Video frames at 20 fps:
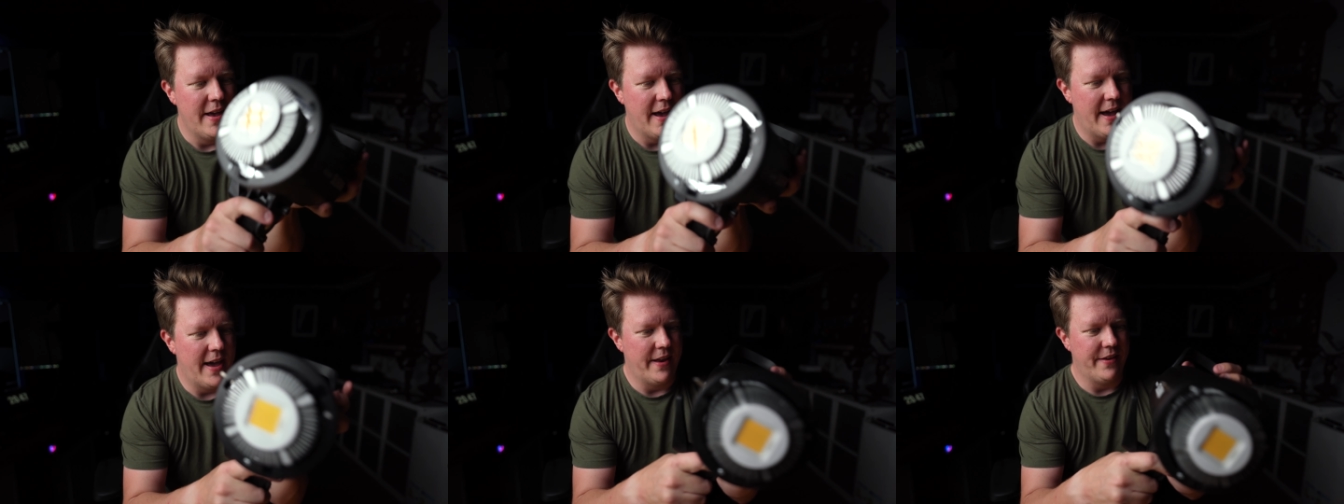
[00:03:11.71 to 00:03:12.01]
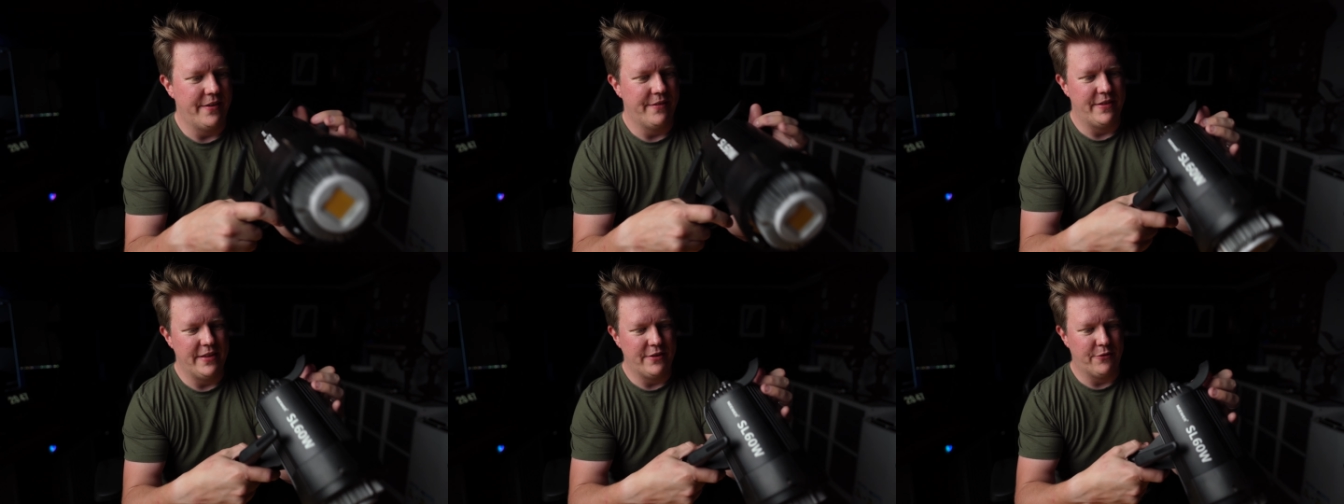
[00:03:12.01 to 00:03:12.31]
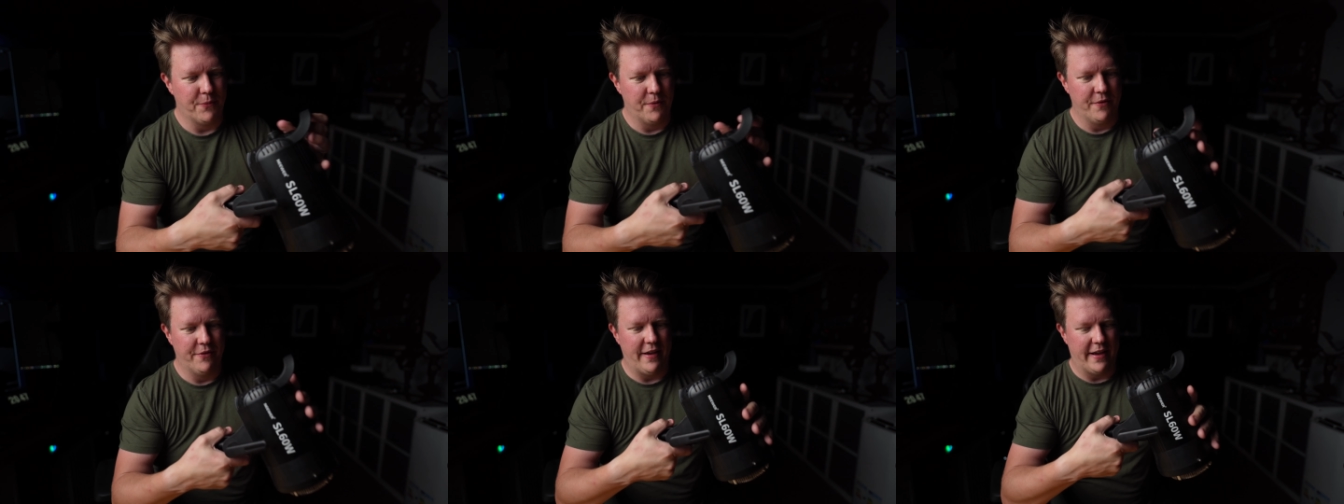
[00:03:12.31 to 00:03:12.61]
and
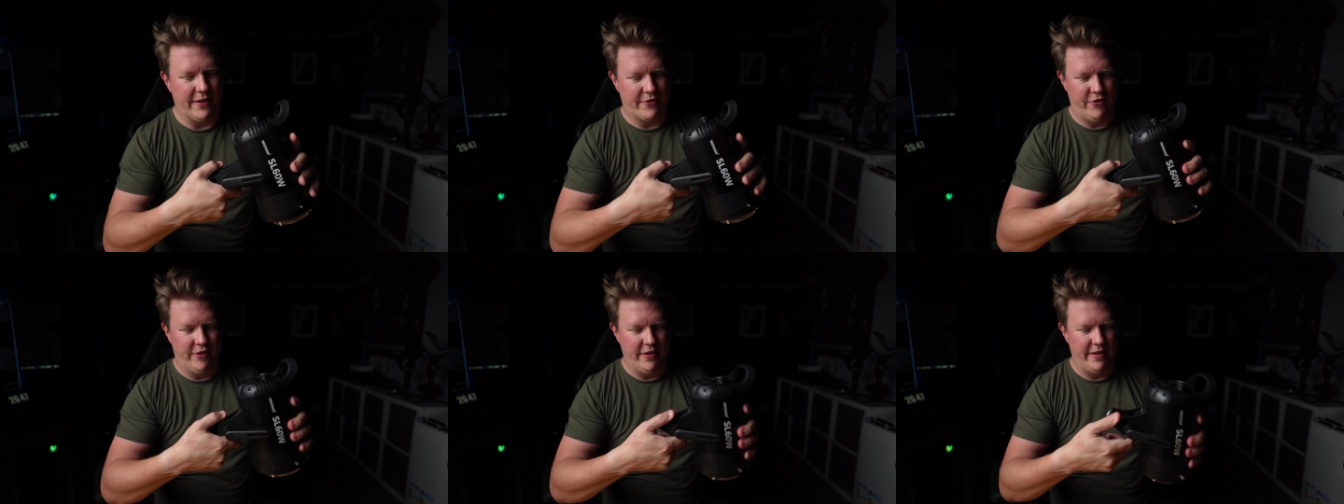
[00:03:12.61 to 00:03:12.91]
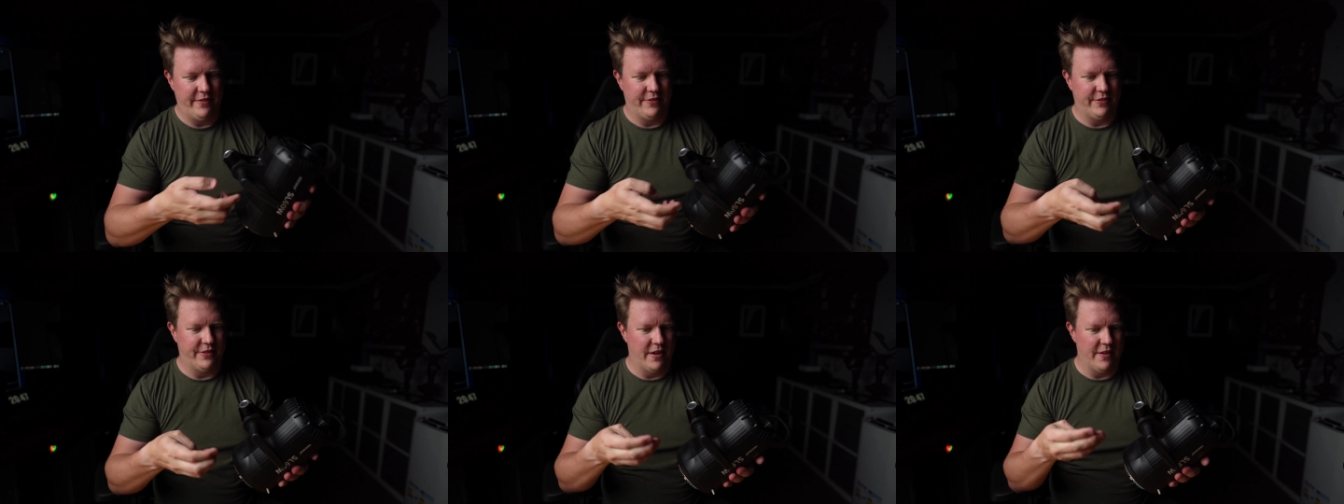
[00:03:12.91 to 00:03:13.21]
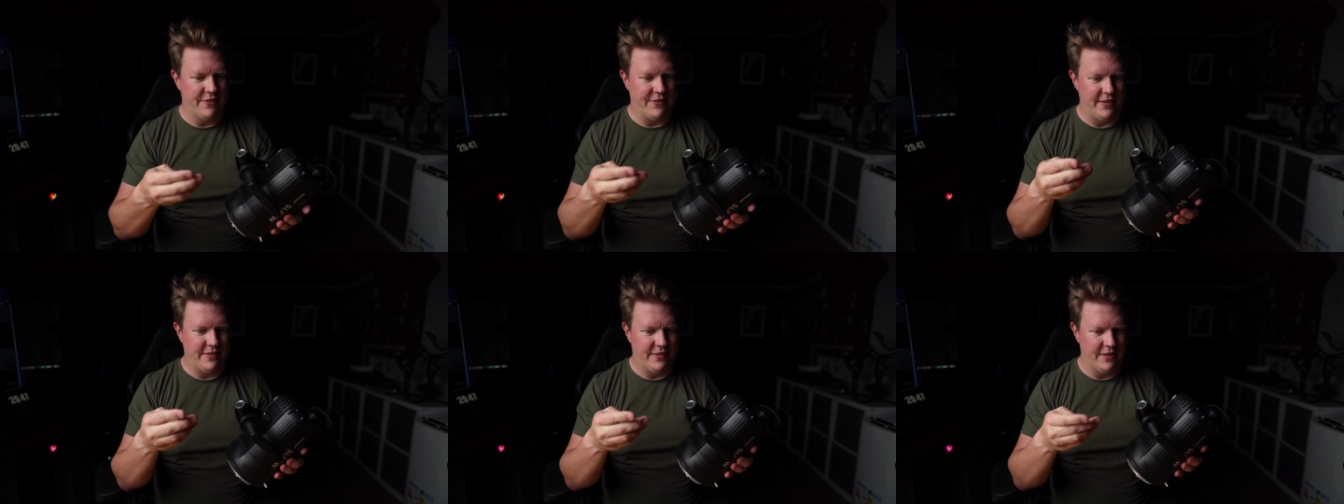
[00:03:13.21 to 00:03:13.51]
this one's actually
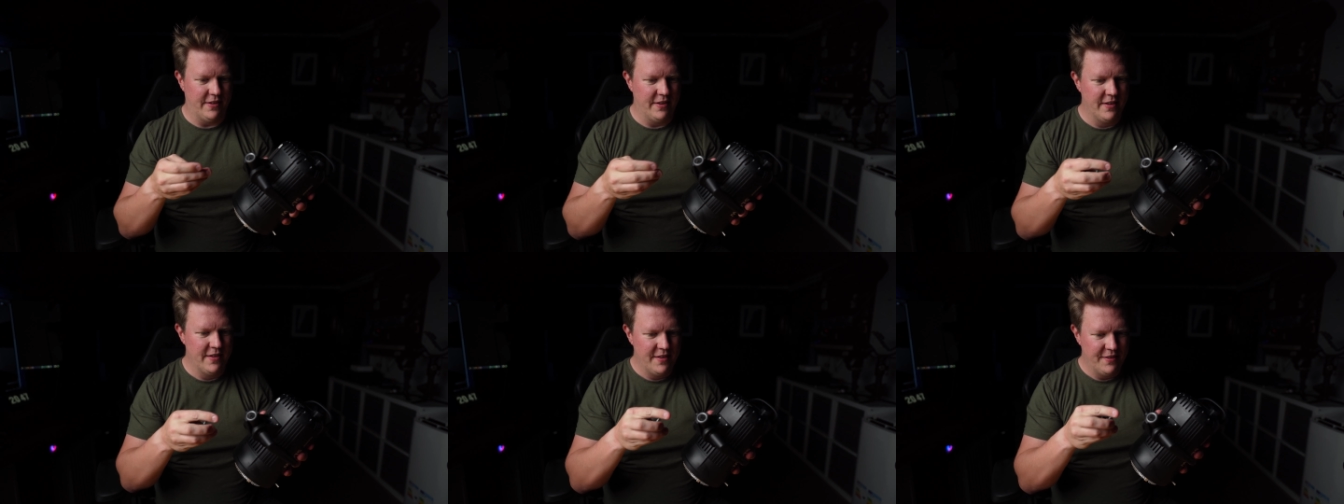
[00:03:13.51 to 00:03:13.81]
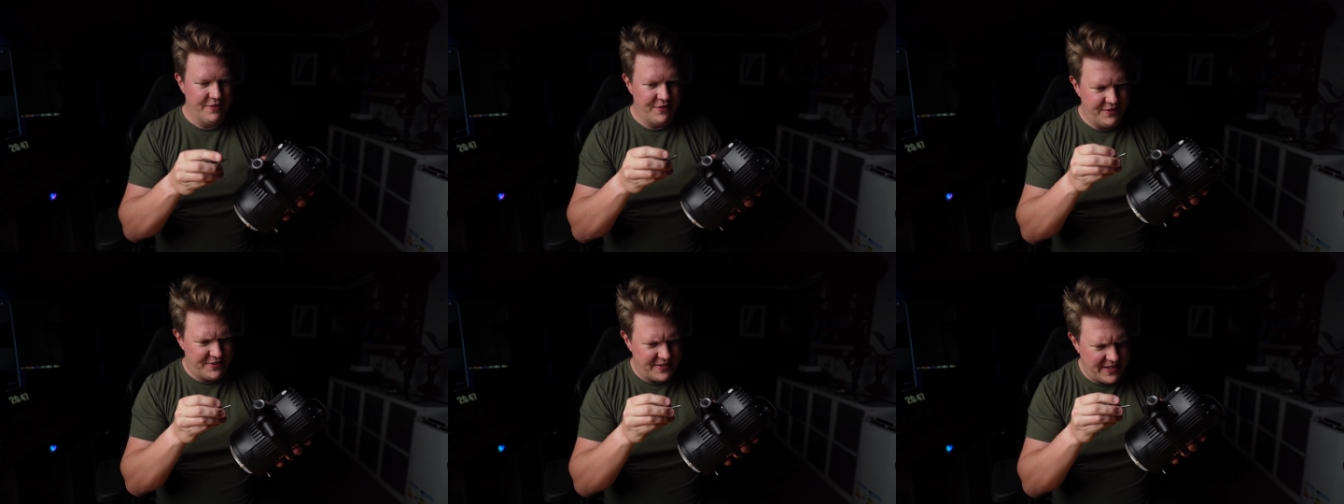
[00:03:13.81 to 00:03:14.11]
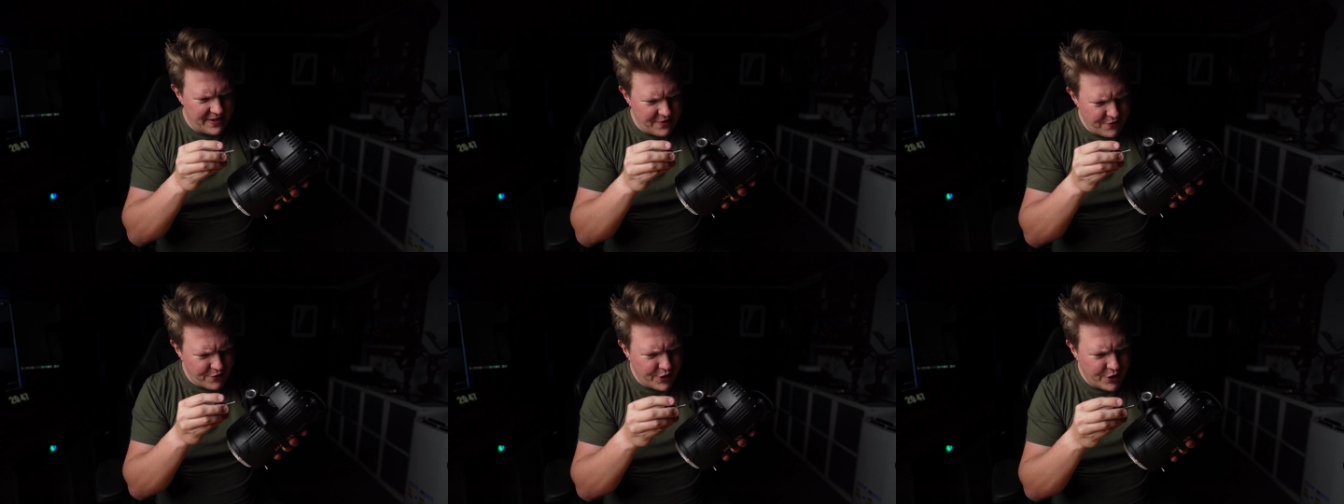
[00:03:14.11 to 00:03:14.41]
started to
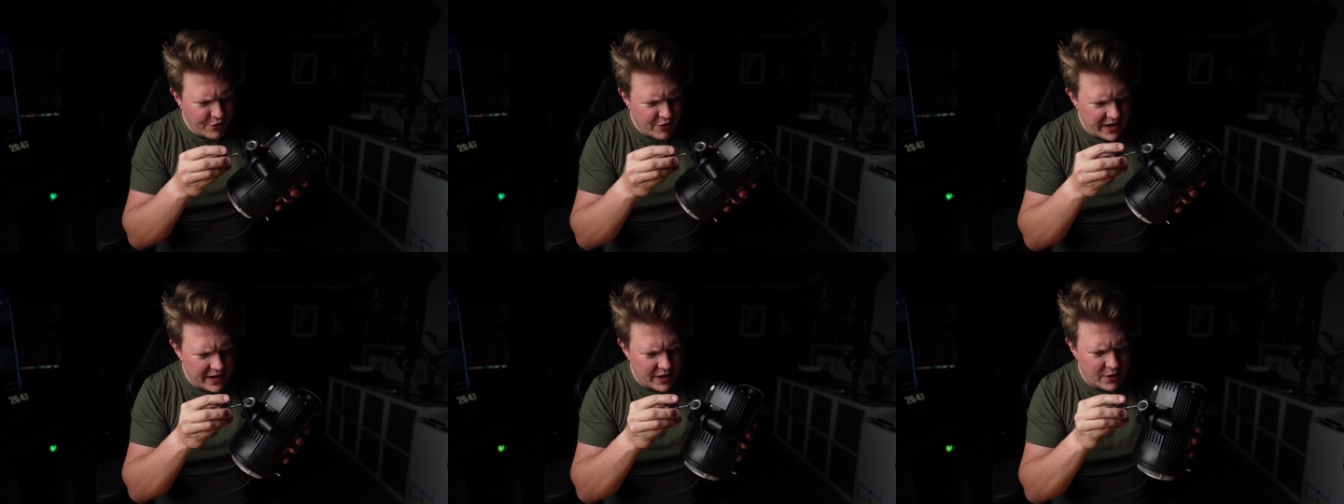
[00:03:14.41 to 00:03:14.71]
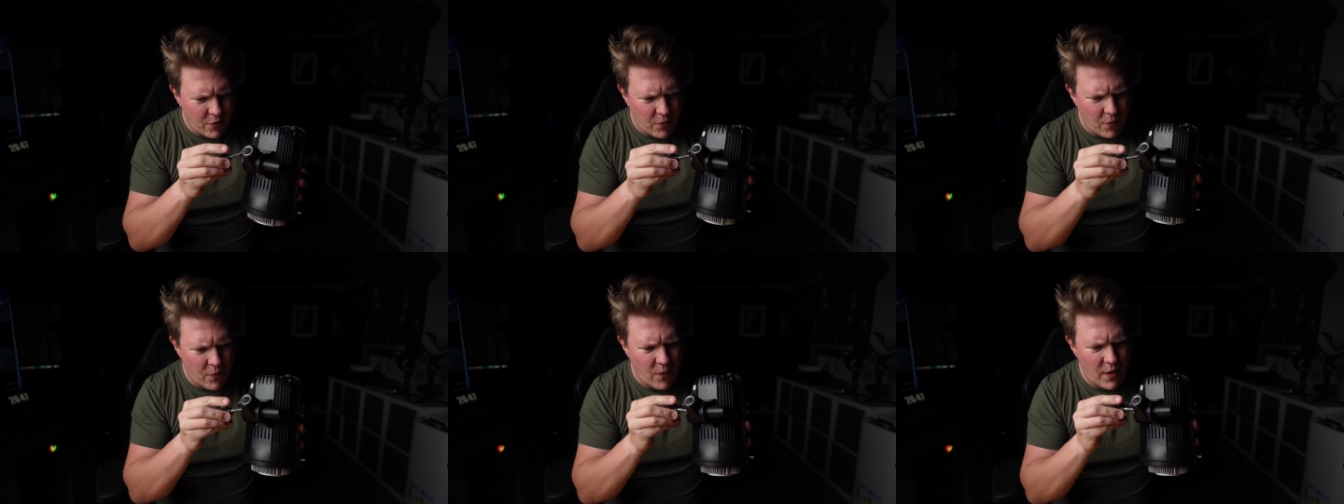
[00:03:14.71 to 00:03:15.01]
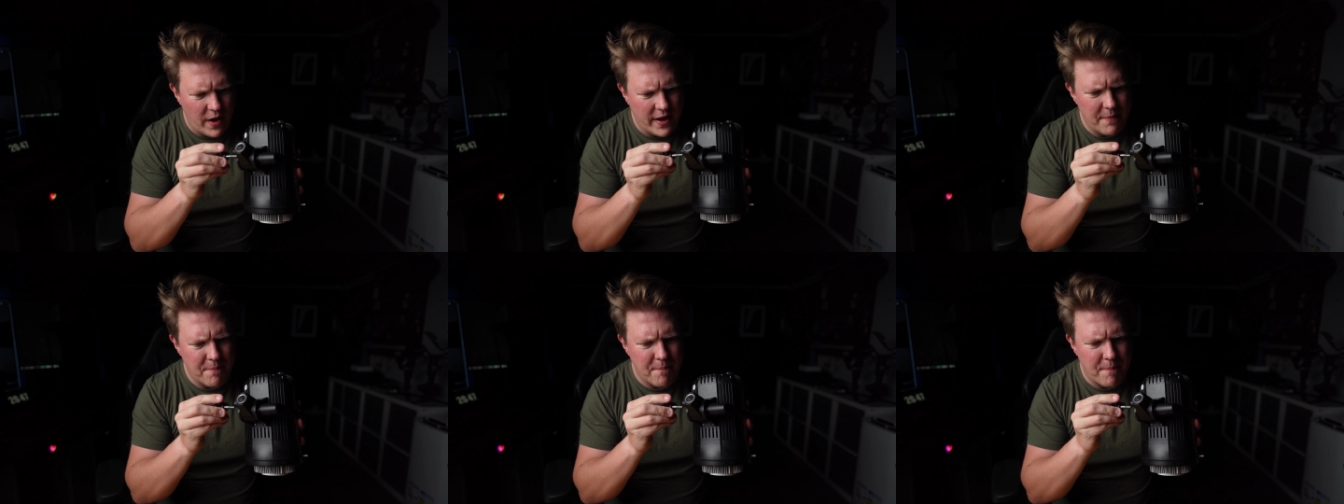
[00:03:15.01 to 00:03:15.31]
deteriorate
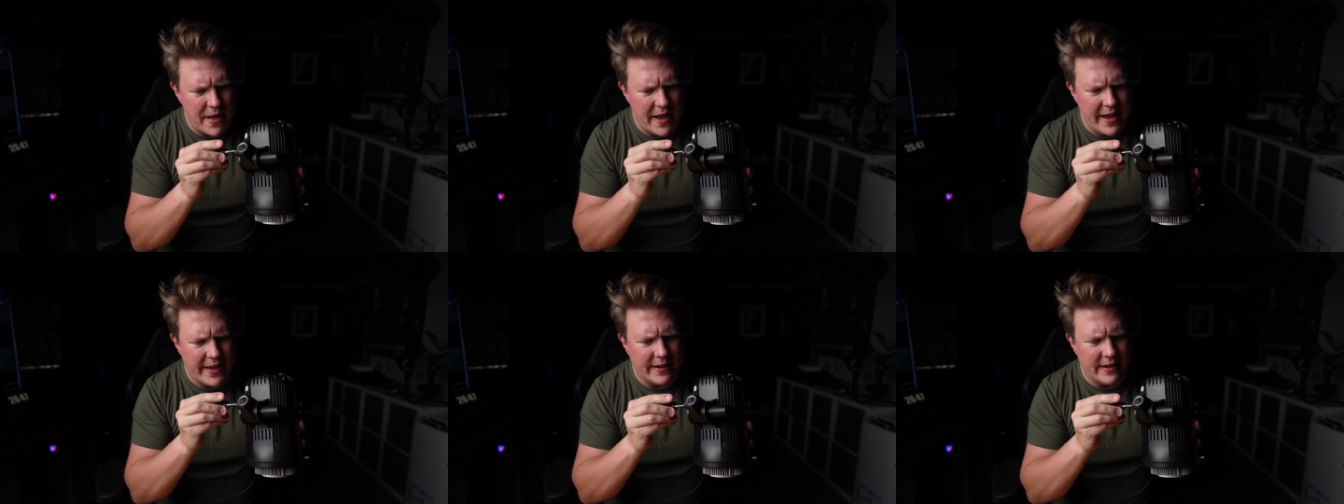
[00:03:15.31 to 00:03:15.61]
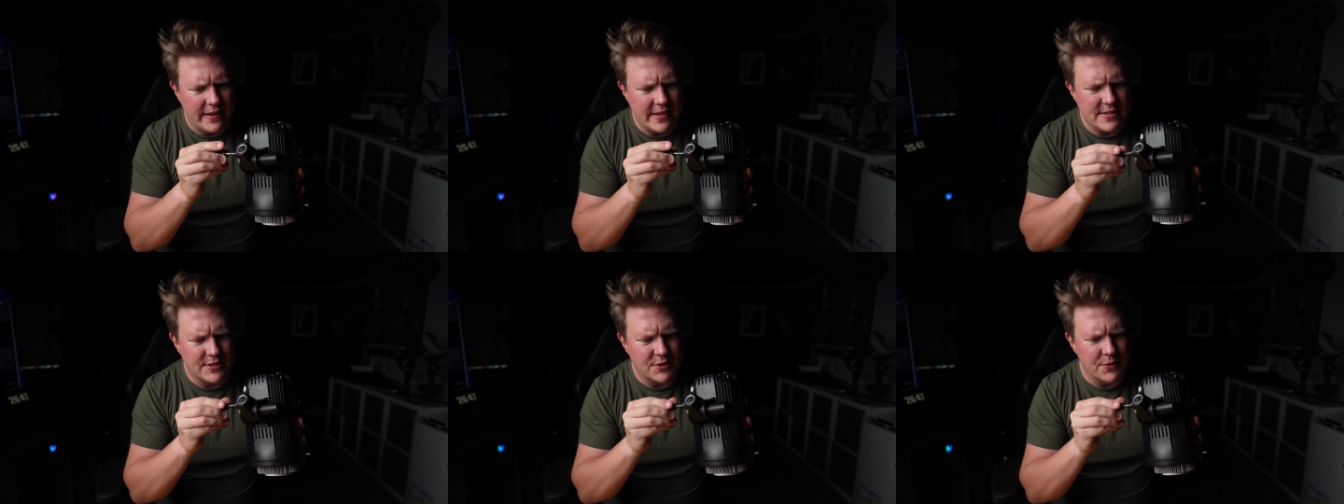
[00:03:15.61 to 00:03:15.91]
quite badly,